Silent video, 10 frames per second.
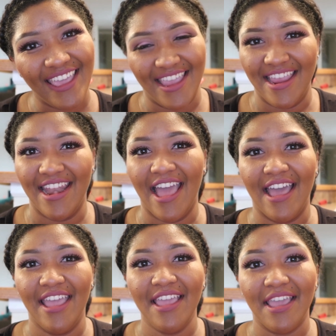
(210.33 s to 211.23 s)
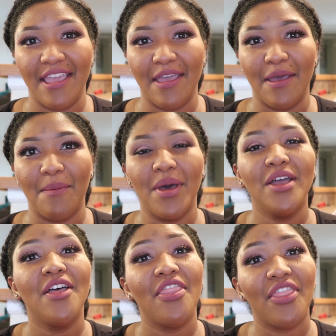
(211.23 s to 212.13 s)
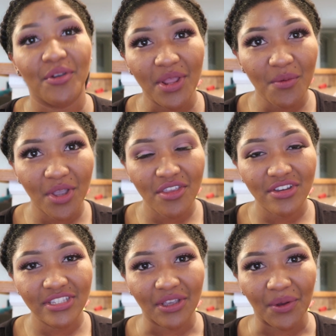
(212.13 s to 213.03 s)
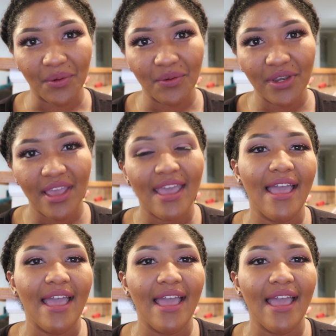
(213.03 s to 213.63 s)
and I am 31 years old,